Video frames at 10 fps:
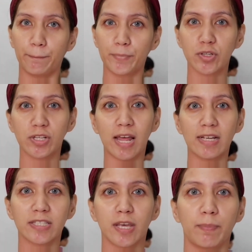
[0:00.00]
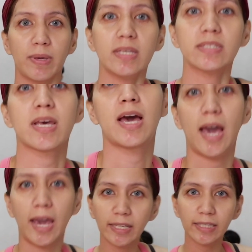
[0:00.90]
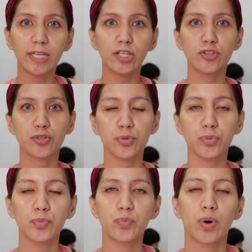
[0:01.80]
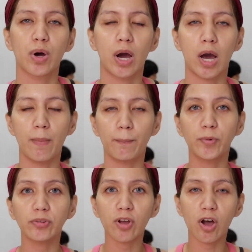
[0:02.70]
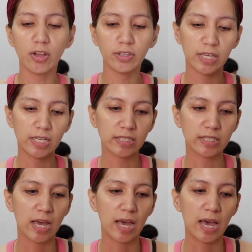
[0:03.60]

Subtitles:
So the last step is I need to put on this